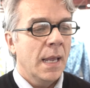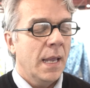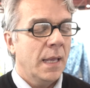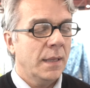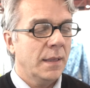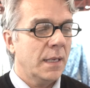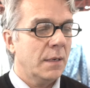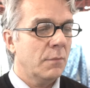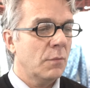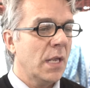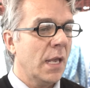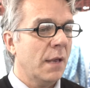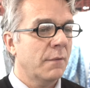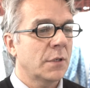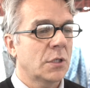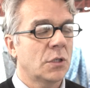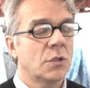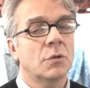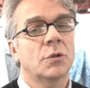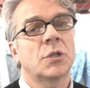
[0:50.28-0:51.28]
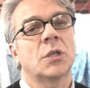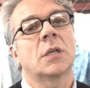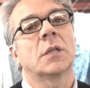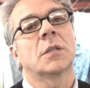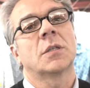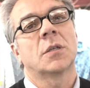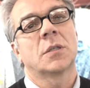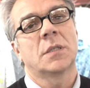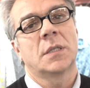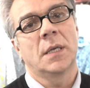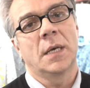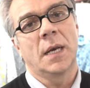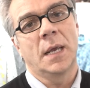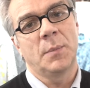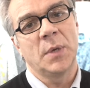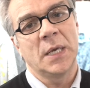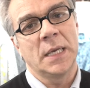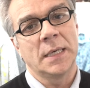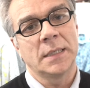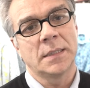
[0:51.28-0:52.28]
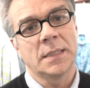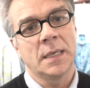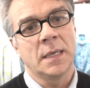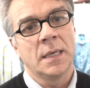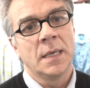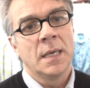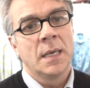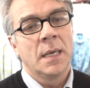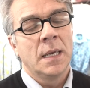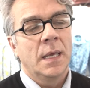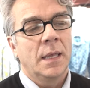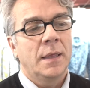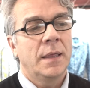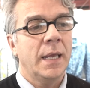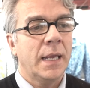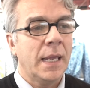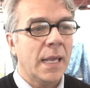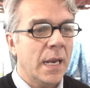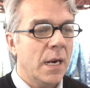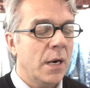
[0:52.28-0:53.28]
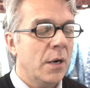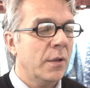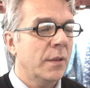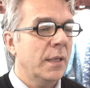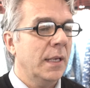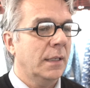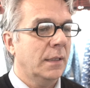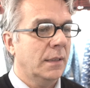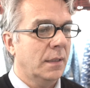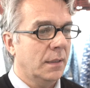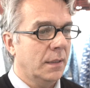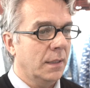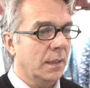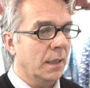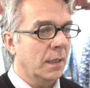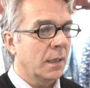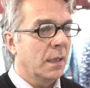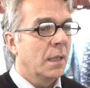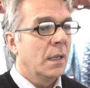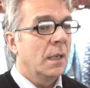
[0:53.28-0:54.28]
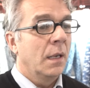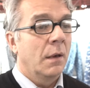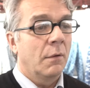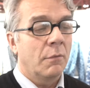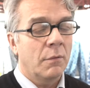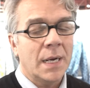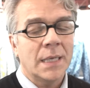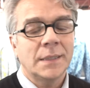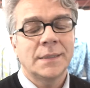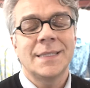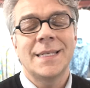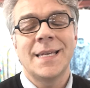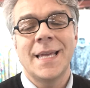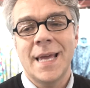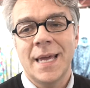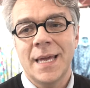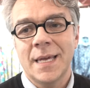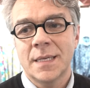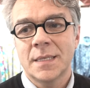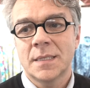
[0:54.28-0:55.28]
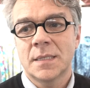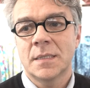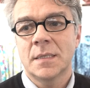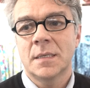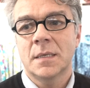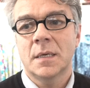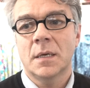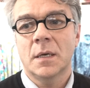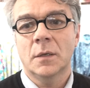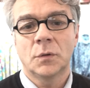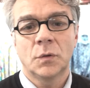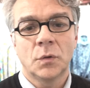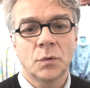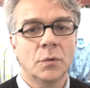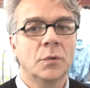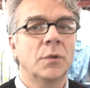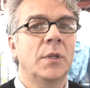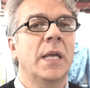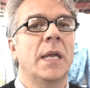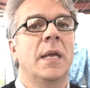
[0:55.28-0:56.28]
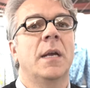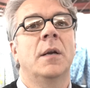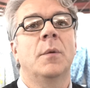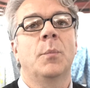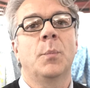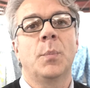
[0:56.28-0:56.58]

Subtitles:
And then we have a social sustainability, the care that Rugby has to their